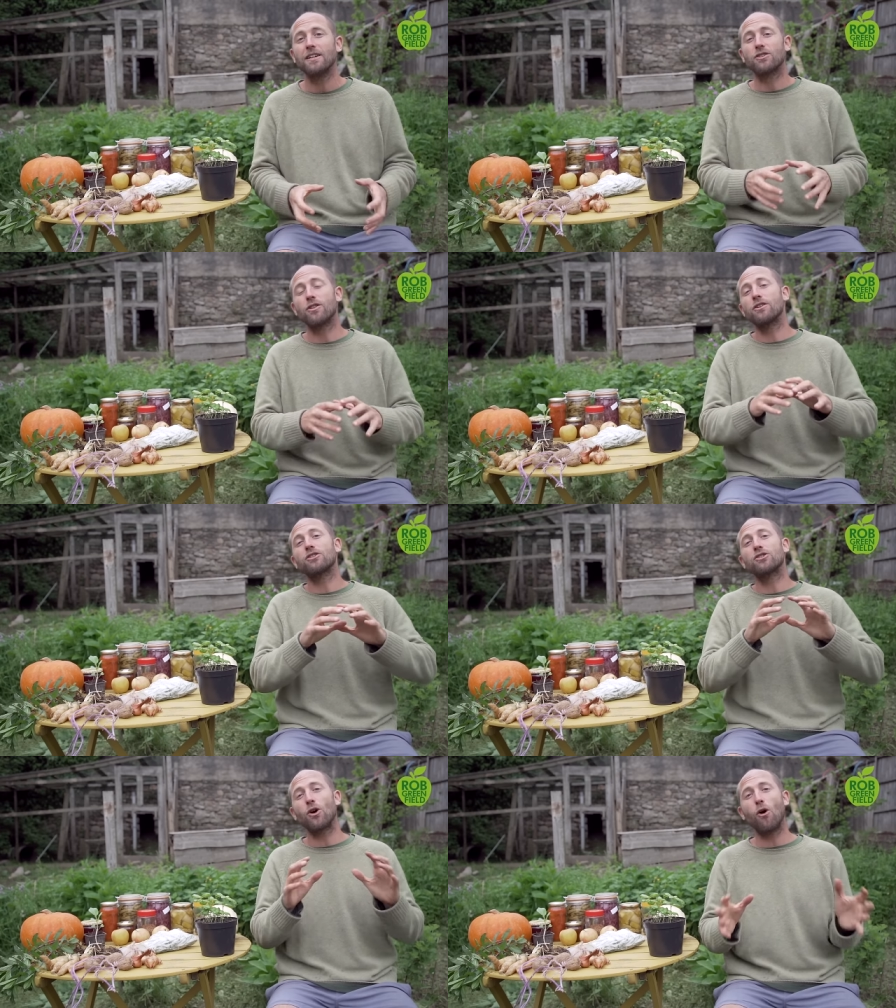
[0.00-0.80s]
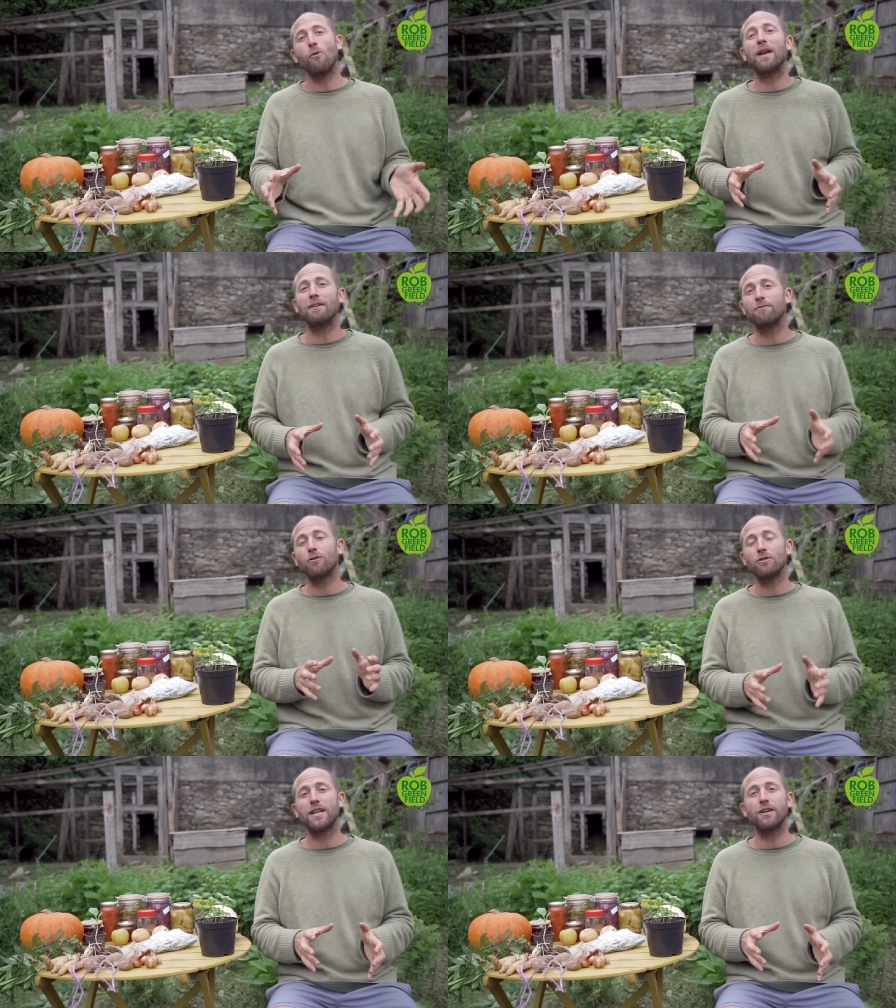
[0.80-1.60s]
So there's so many
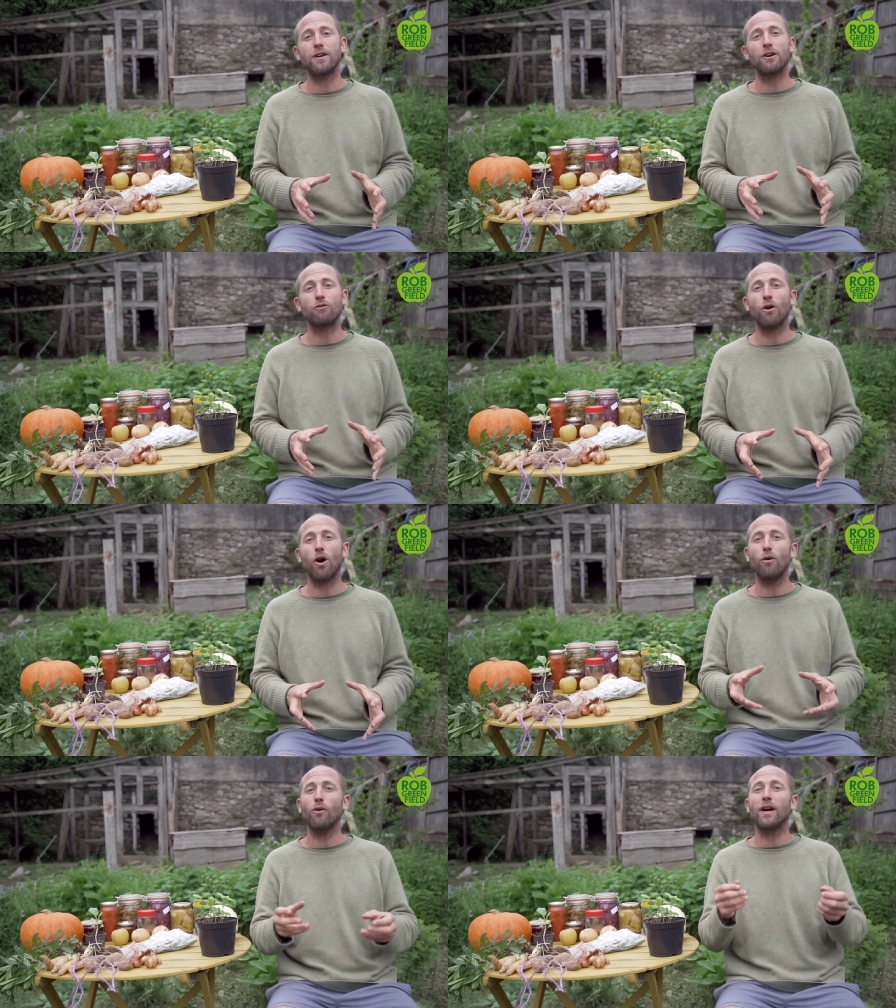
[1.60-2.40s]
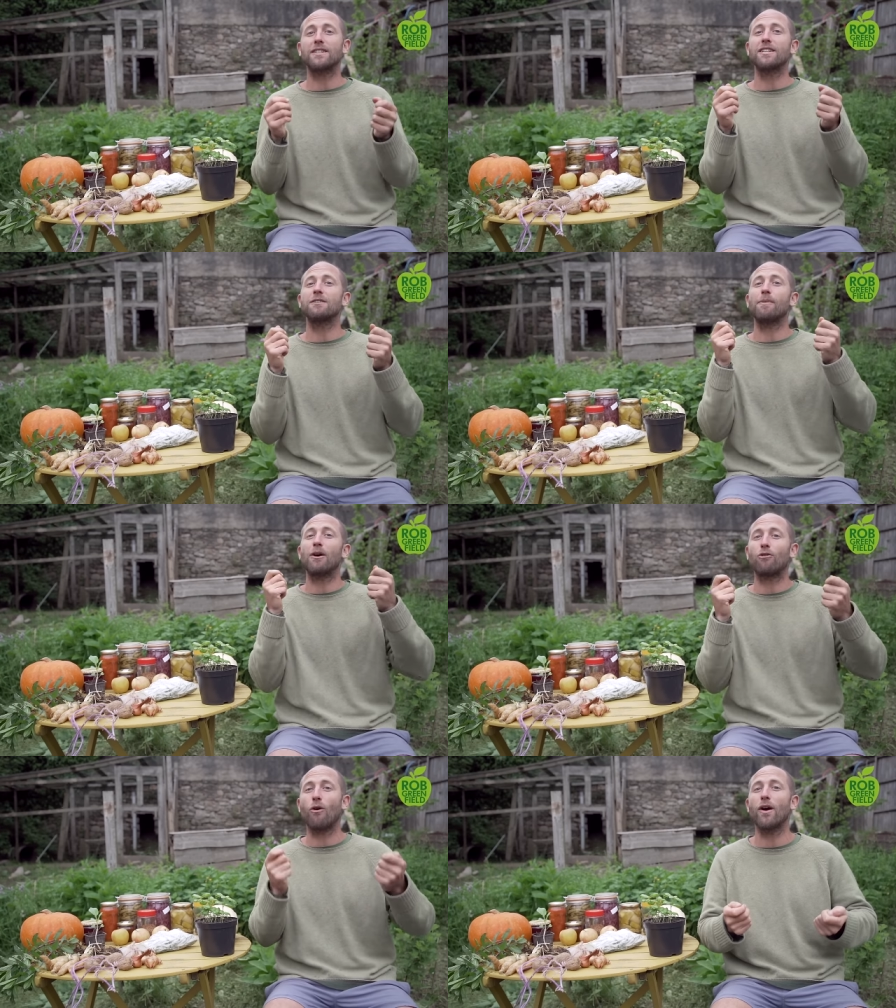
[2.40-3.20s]
foods that you can grow. It's just
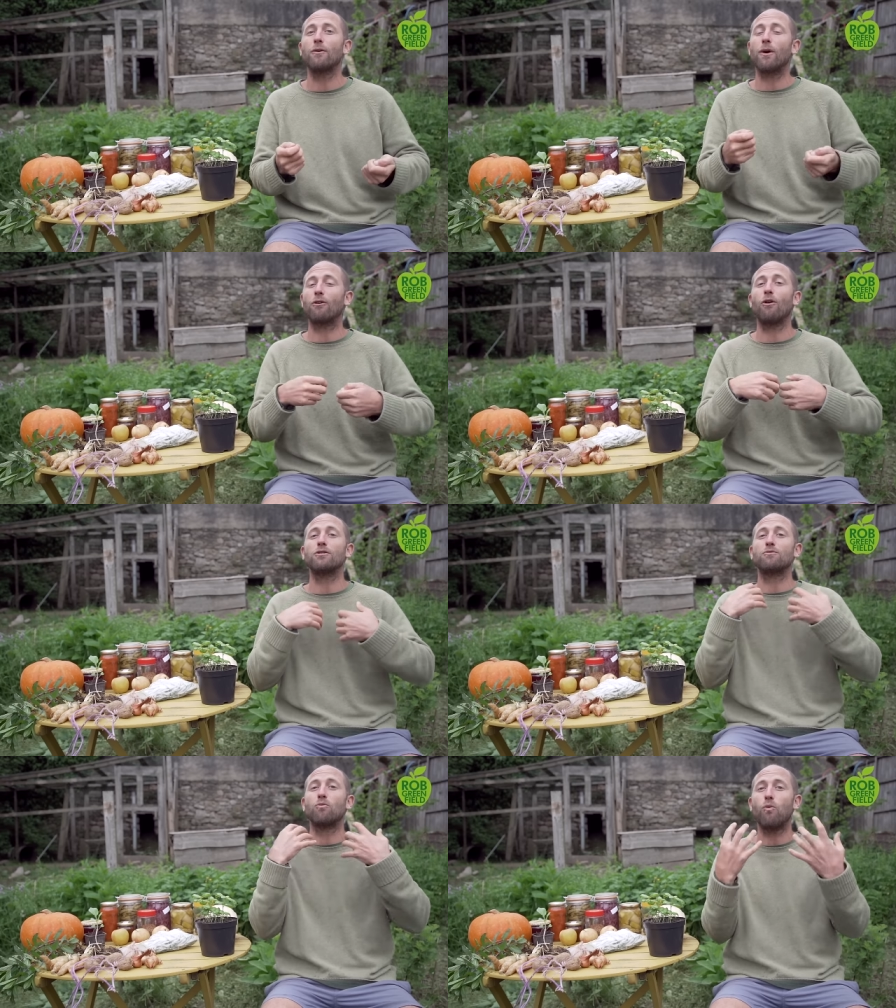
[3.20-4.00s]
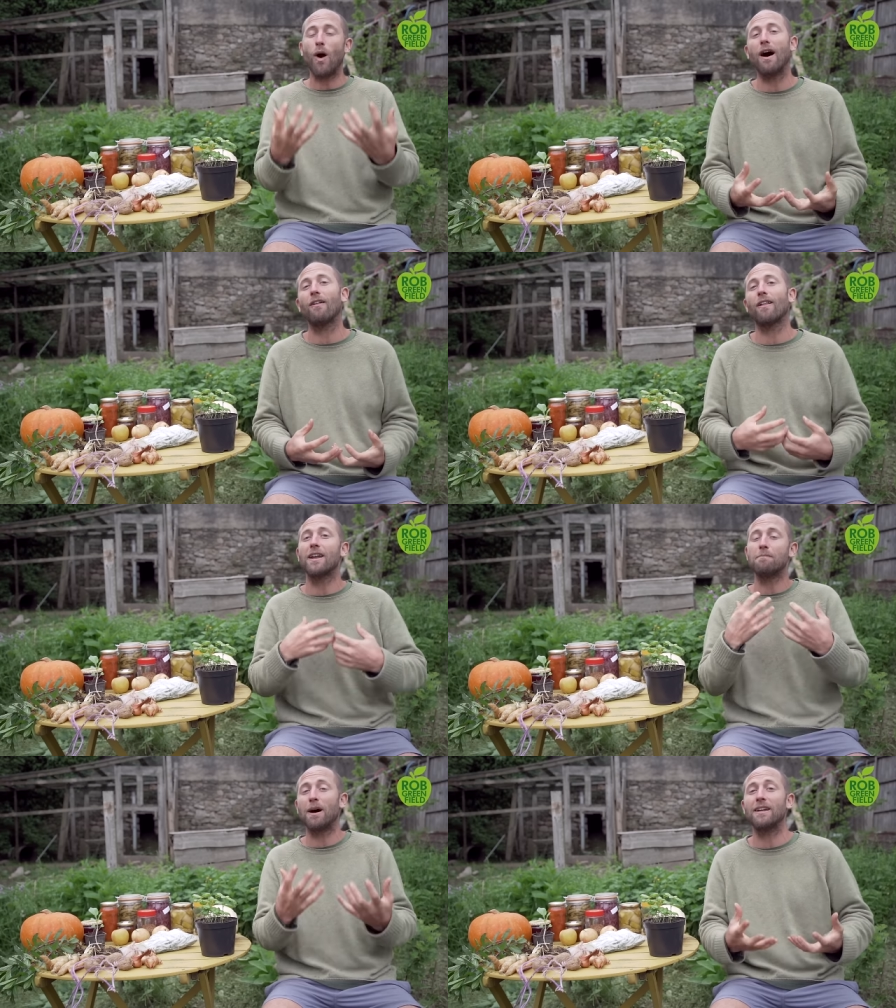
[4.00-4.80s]
about growing what grows well
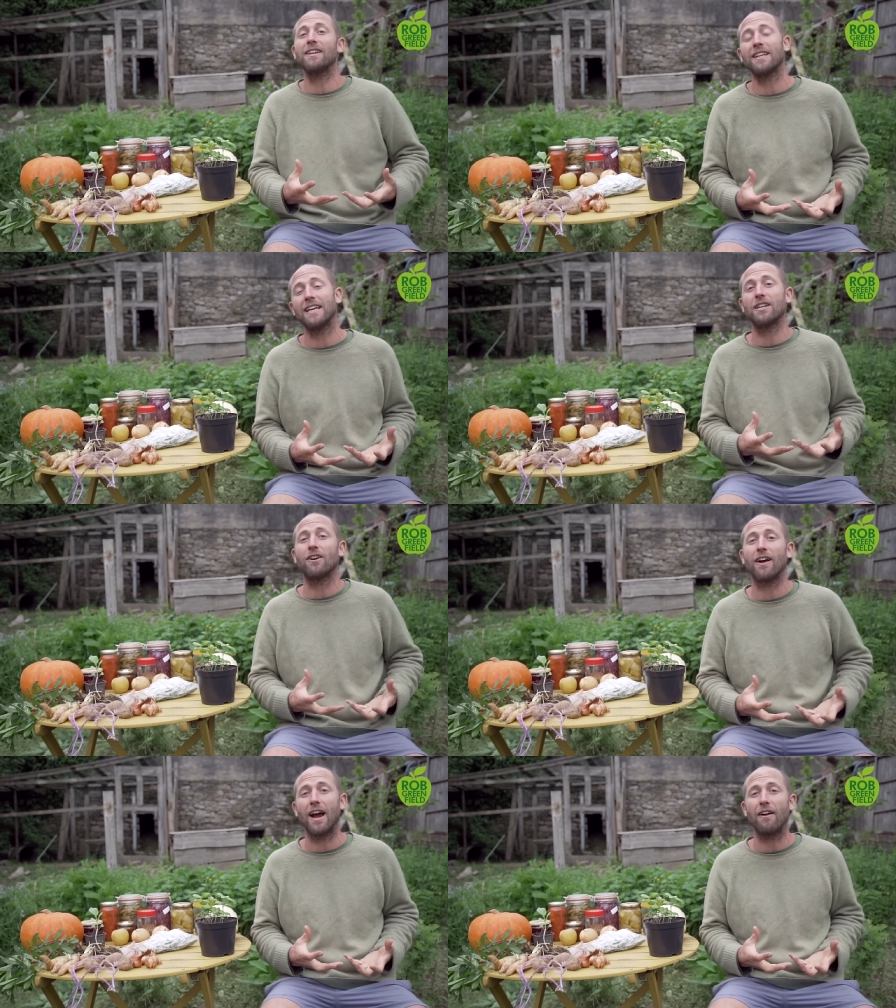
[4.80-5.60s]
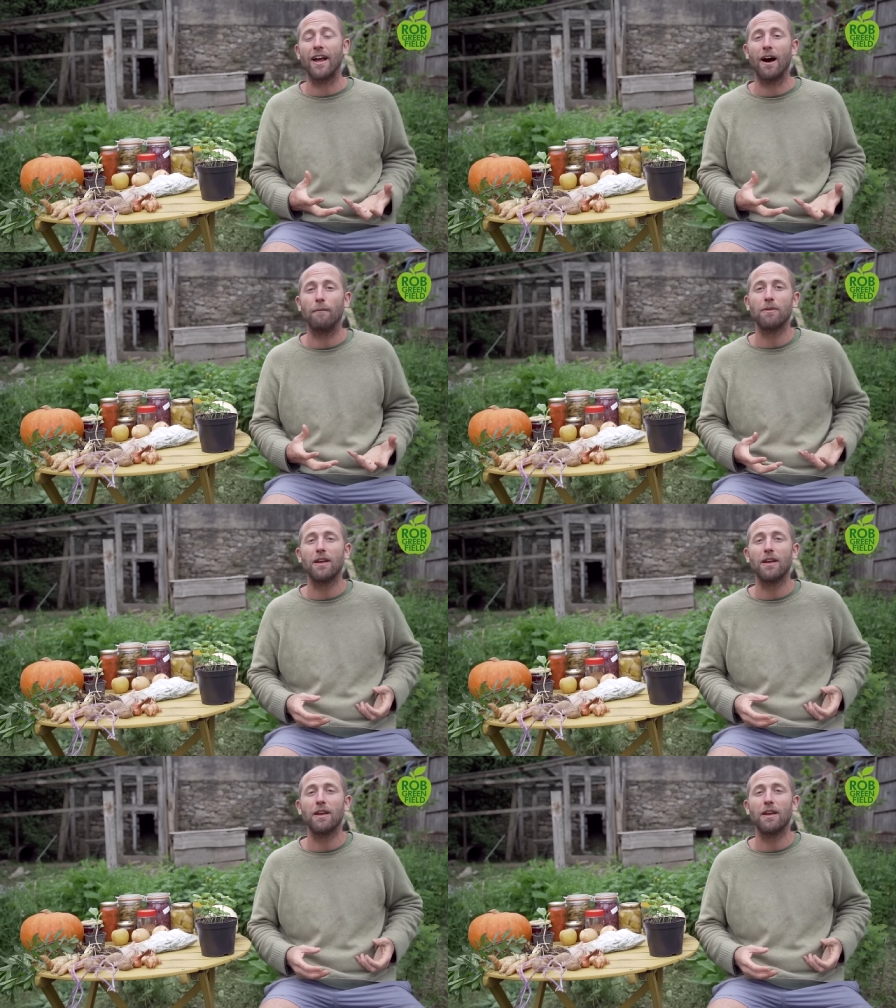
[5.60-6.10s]
and abundantly in your area.